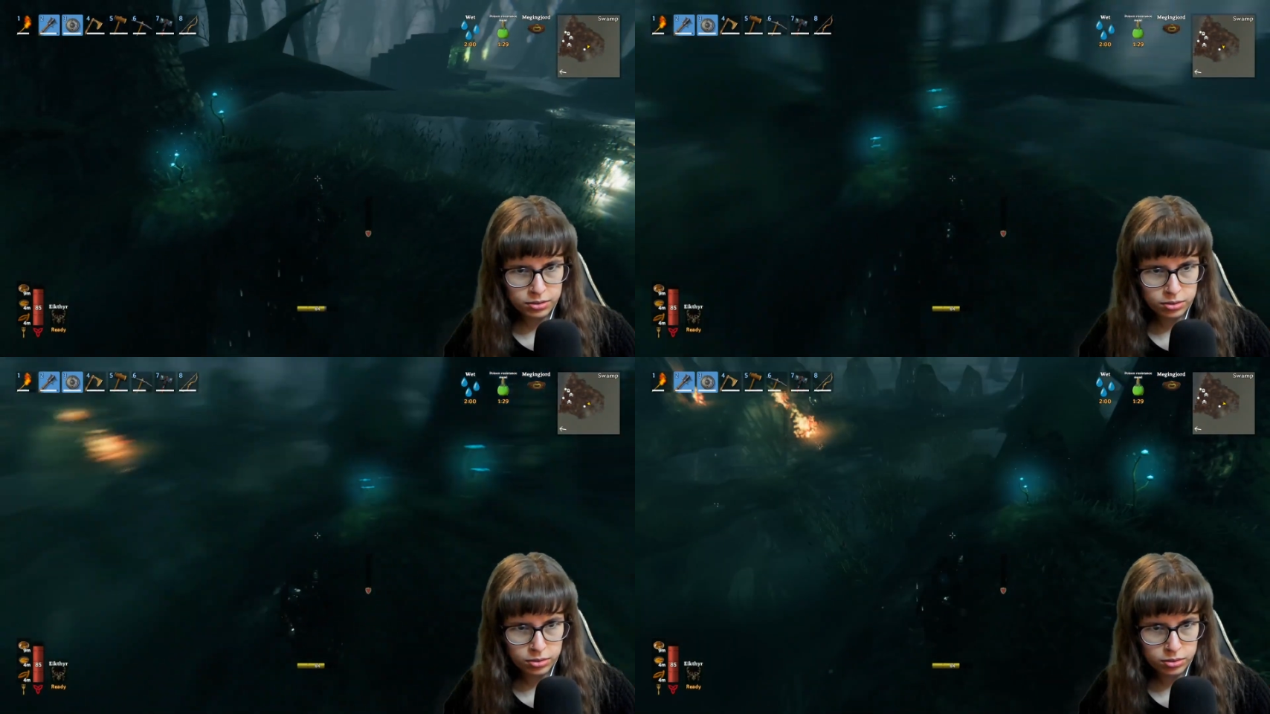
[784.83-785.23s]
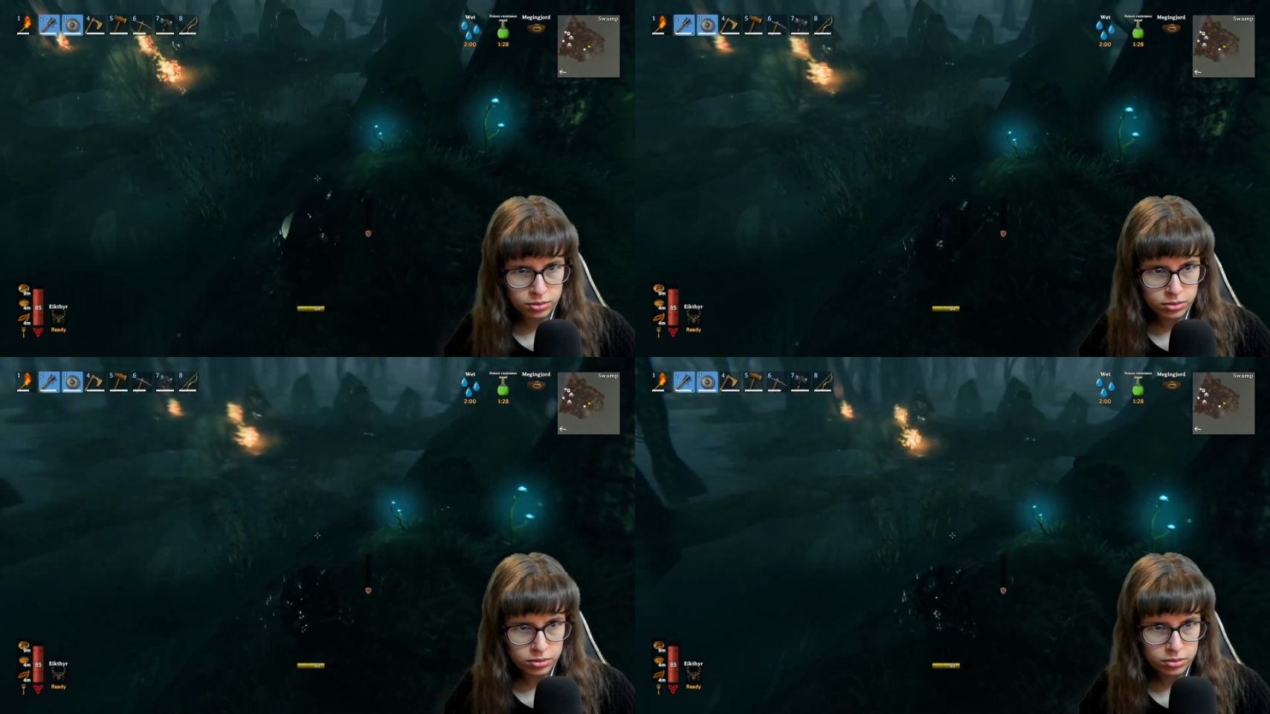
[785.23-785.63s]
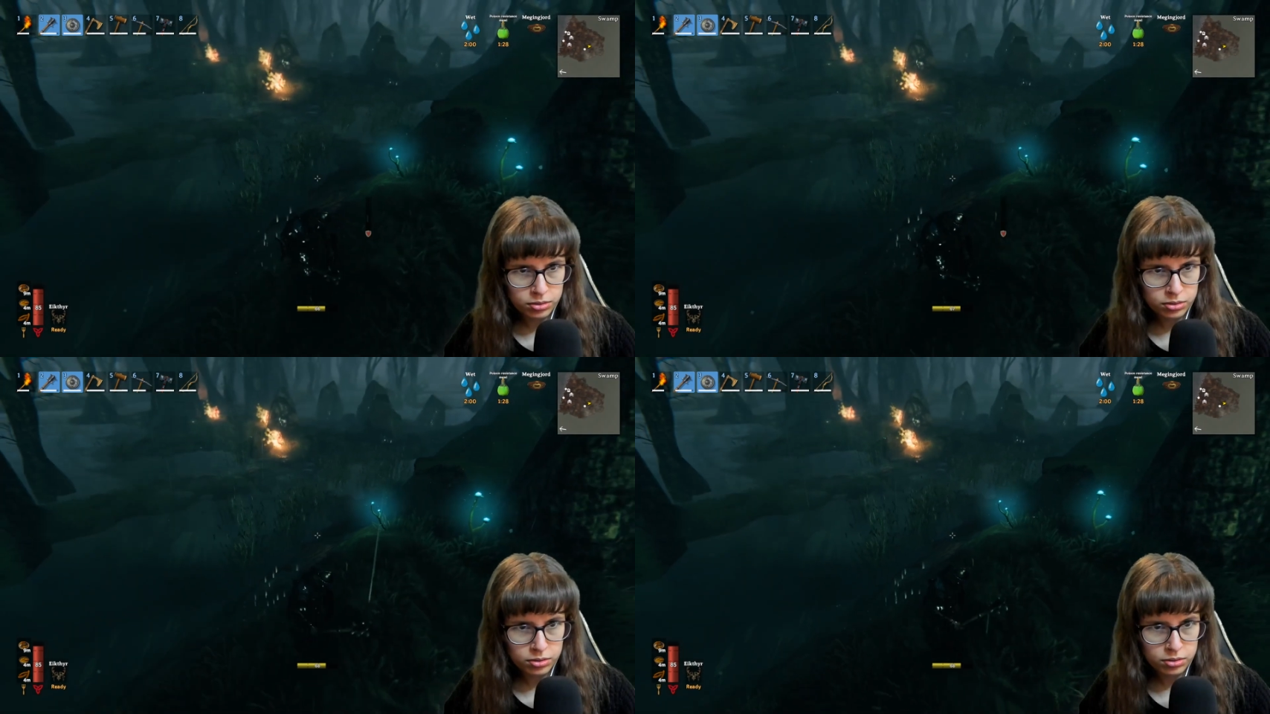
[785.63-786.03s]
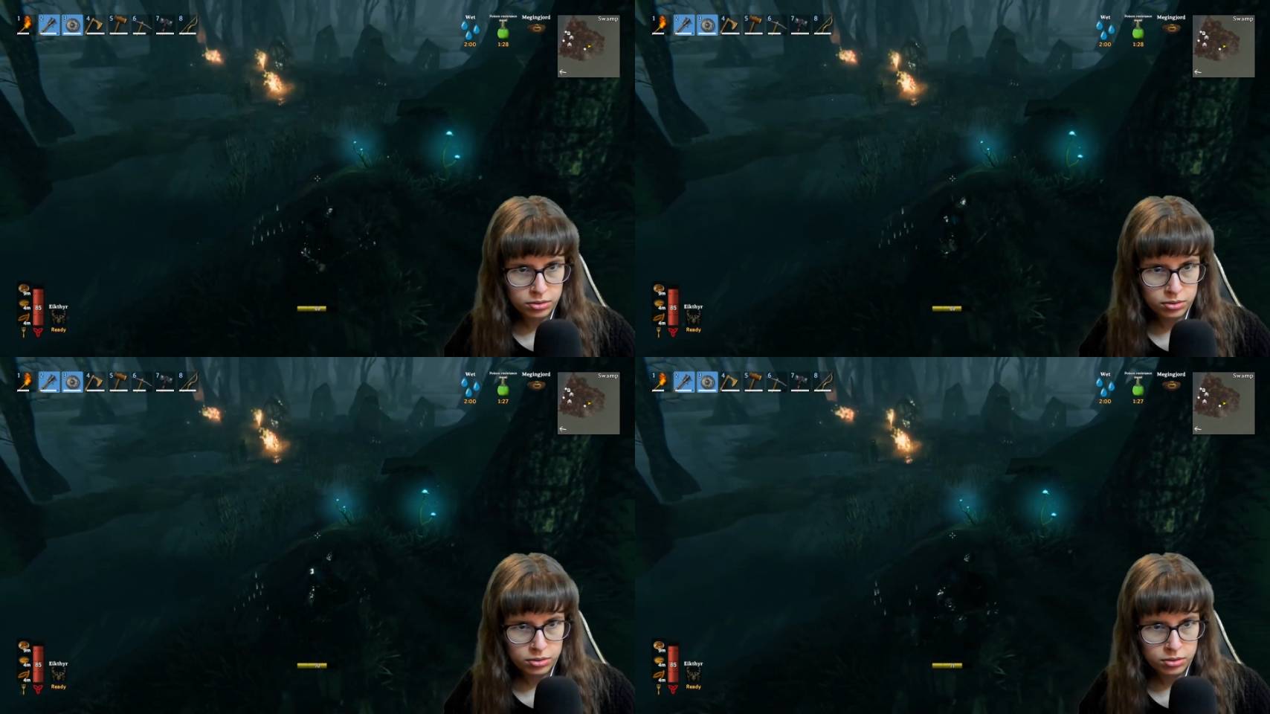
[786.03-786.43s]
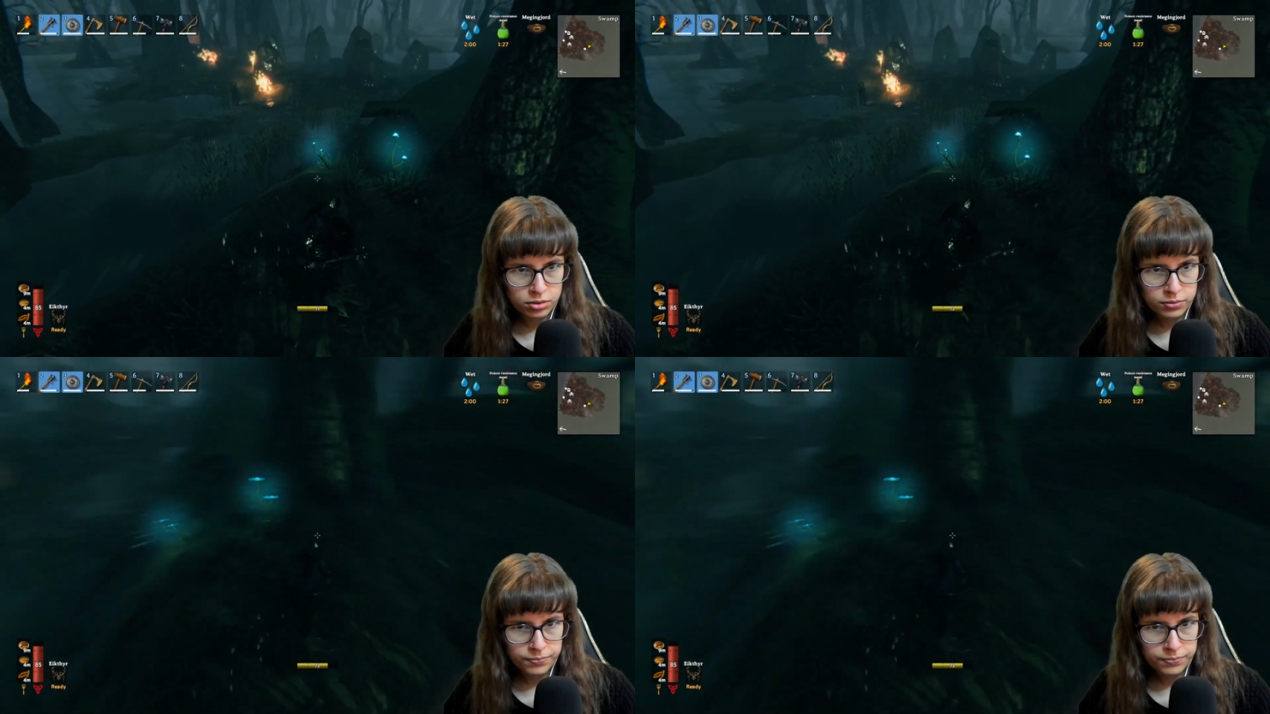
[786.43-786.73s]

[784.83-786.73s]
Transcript: Nothing is said.